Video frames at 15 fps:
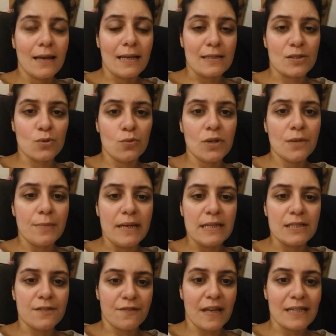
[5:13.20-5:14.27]
it's all a
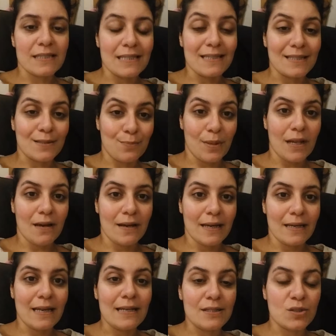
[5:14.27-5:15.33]
means of getting
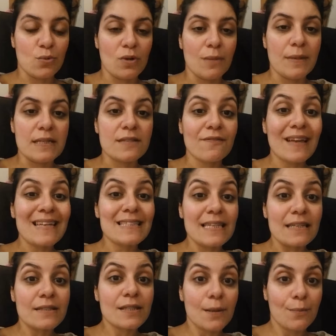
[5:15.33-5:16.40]
supply. It's all a means of
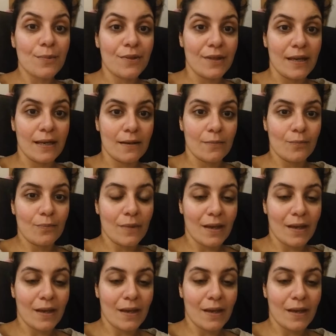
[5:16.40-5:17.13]
getting something.